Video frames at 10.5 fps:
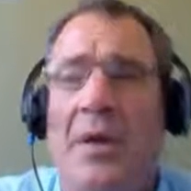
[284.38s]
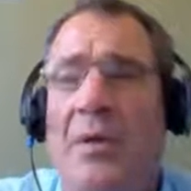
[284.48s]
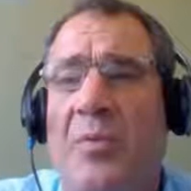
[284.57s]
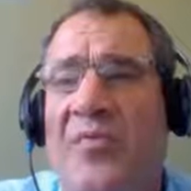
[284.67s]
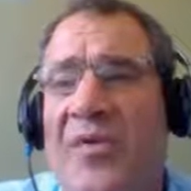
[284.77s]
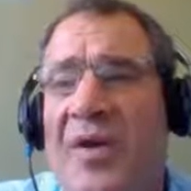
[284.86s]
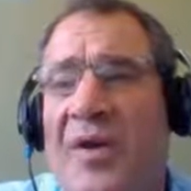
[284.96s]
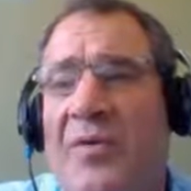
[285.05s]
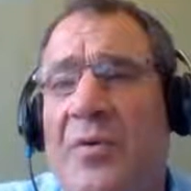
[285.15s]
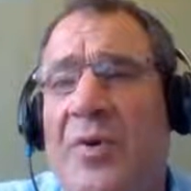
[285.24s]
and we
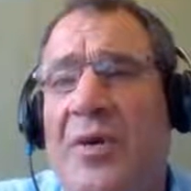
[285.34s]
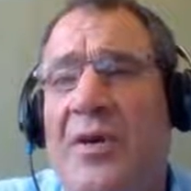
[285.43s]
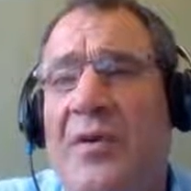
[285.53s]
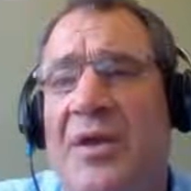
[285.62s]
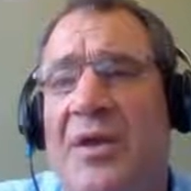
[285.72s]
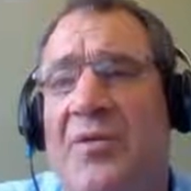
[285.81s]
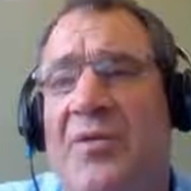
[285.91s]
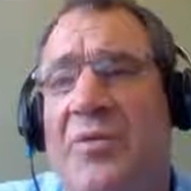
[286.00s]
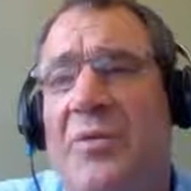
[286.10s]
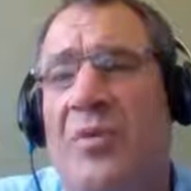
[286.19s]
find that we get down
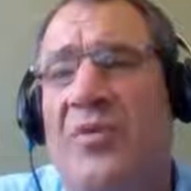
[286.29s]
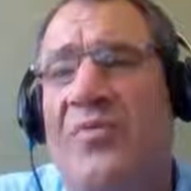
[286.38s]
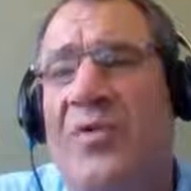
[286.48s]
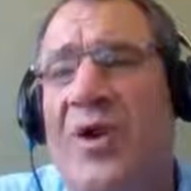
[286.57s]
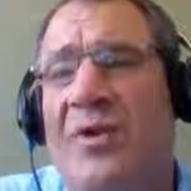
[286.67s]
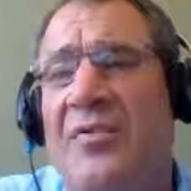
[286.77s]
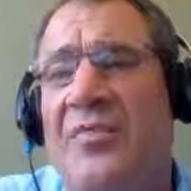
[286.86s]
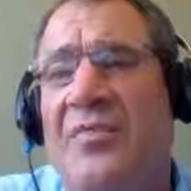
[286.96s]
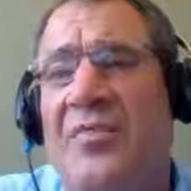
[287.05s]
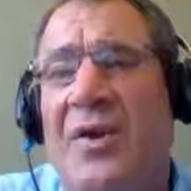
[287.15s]
to a
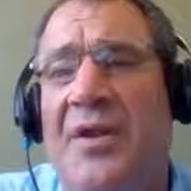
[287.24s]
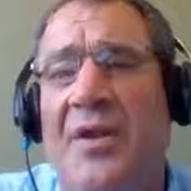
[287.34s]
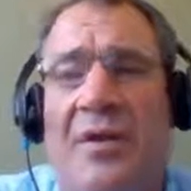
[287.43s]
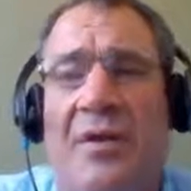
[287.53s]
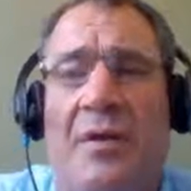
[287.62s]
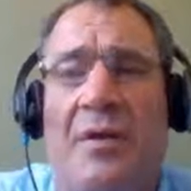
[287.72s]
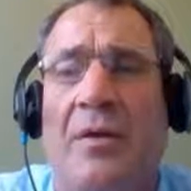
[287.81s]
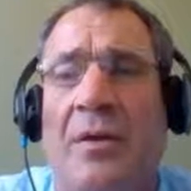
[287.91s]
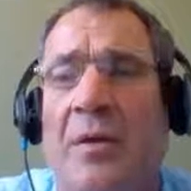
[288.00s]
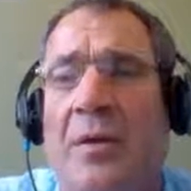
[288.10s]
refractive reading,
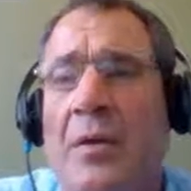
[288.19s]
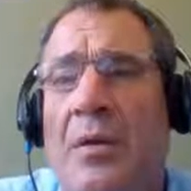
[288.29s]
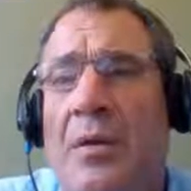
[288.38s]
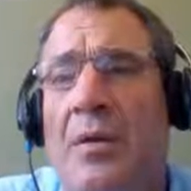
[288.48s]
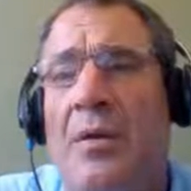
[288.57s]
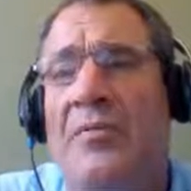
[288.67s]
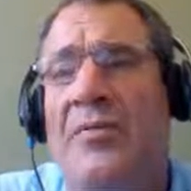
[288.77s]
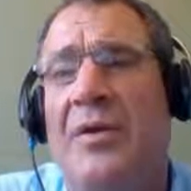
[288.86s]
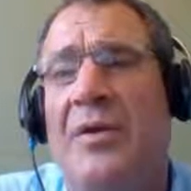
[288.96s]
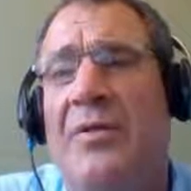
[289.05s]

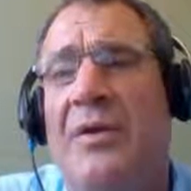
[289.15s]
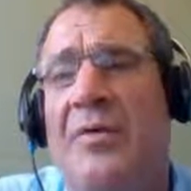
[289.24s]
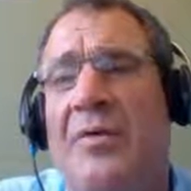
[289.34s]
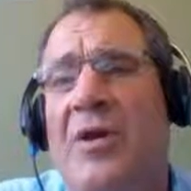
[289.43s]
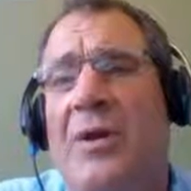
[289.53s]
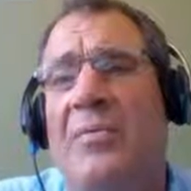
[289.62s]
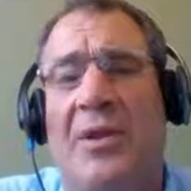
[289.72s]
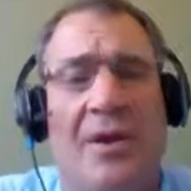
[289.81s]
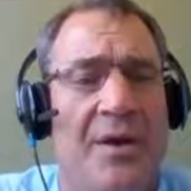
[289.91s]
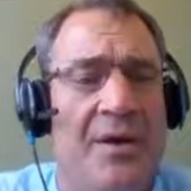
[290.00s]
if I can grab
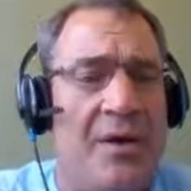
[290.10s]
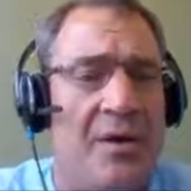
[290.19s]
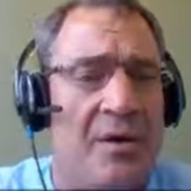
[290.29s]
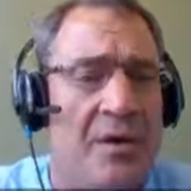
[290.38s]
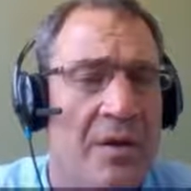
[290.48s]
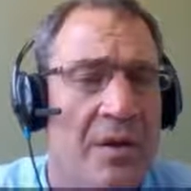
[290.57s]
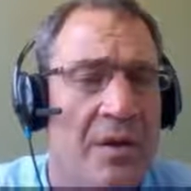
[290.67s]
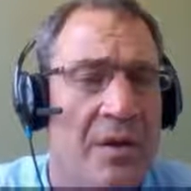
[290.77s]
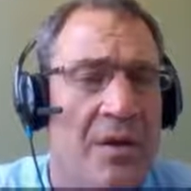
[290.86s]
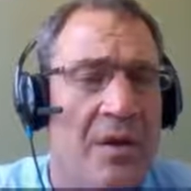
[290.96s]
the line here,
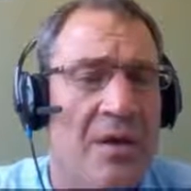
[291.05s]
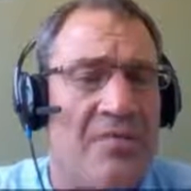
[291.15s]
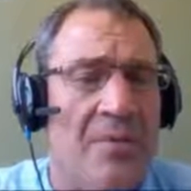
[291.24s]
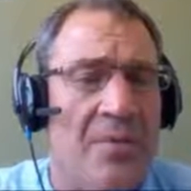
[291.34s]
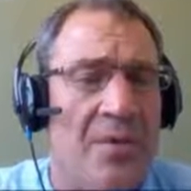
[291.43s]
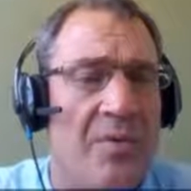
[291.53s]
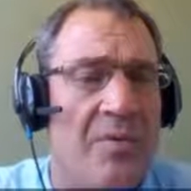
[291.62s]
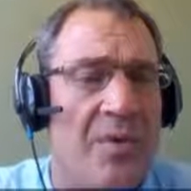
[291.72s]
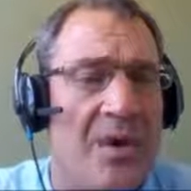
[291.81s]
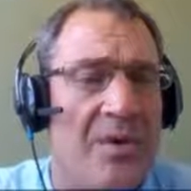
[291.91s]
of
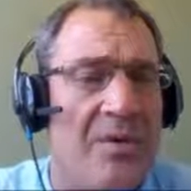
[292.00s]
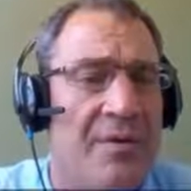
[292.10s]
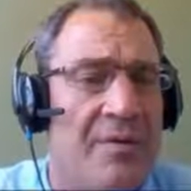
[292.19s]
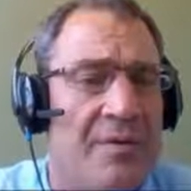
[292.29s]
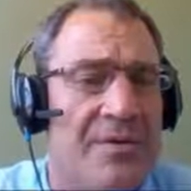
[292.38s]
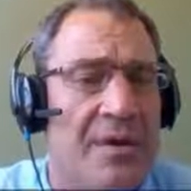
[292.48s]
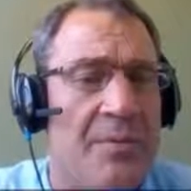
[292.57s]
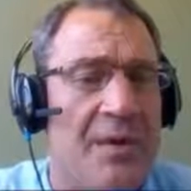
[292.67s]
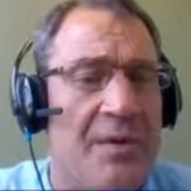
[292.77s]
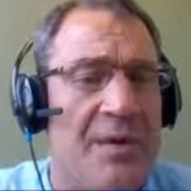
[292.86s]
about, right,
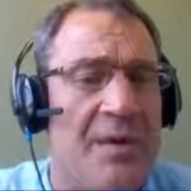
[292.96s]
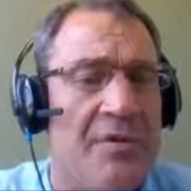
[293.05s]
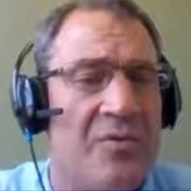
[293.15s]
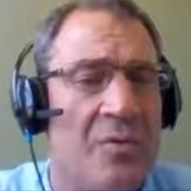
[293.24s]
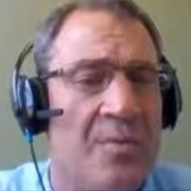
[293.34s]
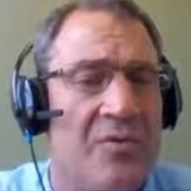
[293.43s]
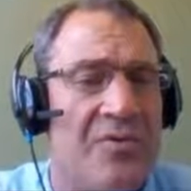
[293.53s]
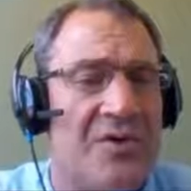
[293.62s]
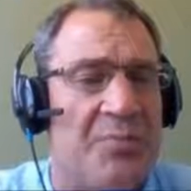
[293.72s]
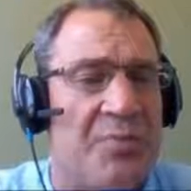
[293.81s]
say we get down to
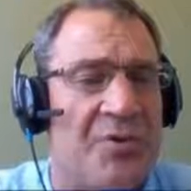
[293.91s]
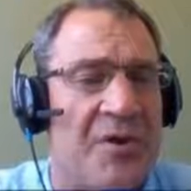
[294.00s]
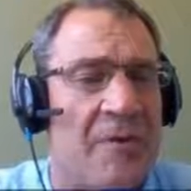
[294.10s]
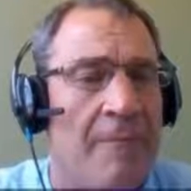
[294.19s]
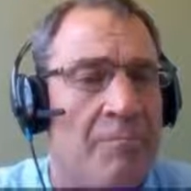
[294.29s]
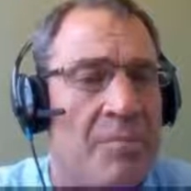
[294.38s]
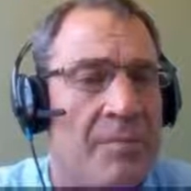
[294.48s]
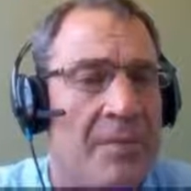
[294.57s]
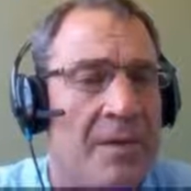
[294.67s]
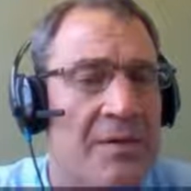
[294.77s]
about this point,
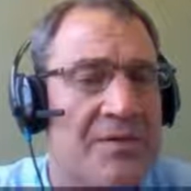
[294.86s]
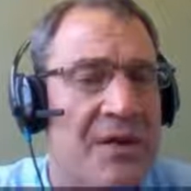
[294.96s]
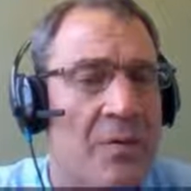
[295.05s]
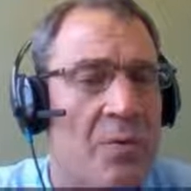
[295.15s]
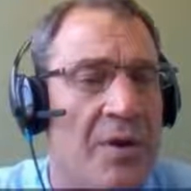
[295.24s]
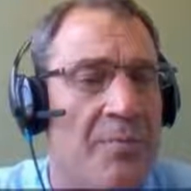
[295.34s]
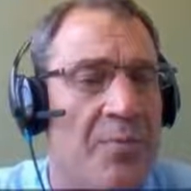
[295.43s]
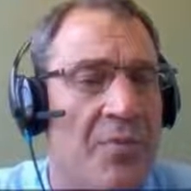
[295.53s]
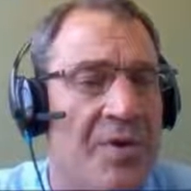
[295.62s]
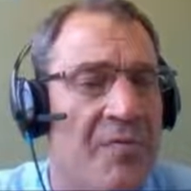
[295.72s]
say
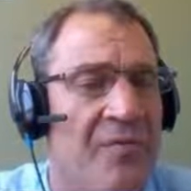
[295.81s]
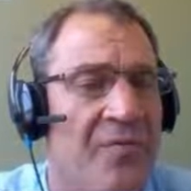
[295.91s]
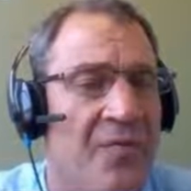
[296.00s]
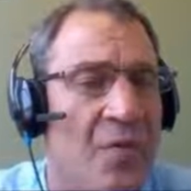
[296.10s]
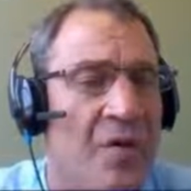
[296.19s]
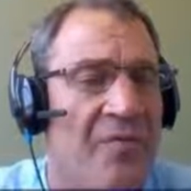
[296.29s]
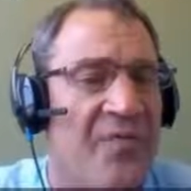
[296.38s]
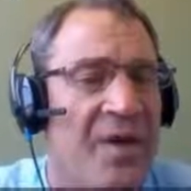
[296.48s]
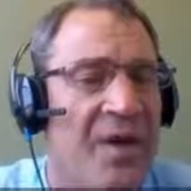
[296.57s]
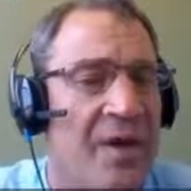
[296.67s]

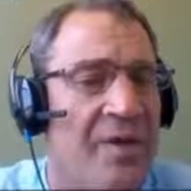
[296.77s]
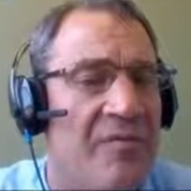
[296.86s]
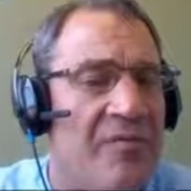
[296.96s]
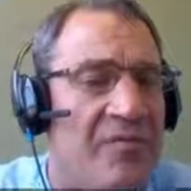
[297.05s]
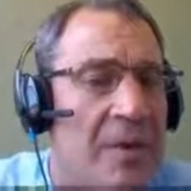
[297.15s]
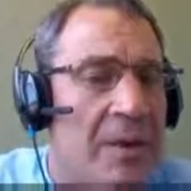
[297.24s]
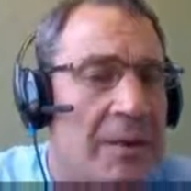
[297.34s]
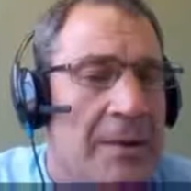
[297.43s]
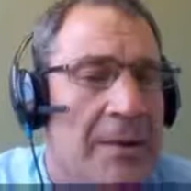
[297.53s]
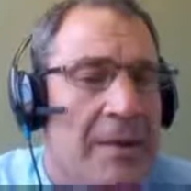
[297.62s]

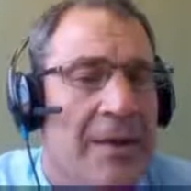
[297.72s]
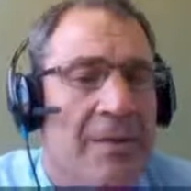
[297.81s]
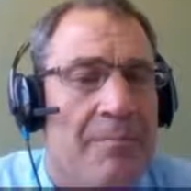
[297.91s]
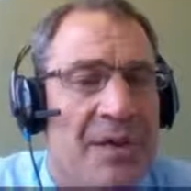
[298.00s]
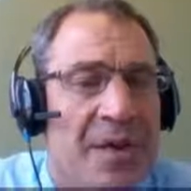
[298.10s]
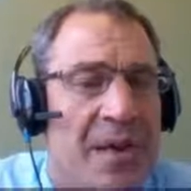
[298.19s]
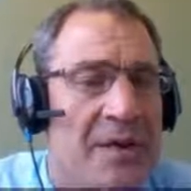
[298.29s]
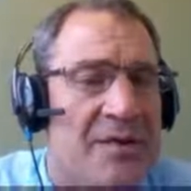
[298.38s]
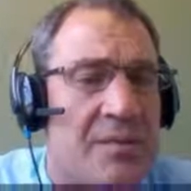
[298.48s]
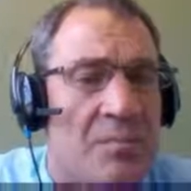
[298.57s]

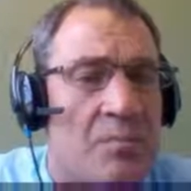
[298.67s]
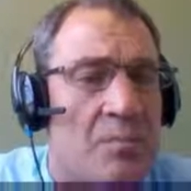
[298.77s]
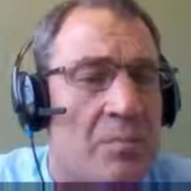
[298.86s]
1.458.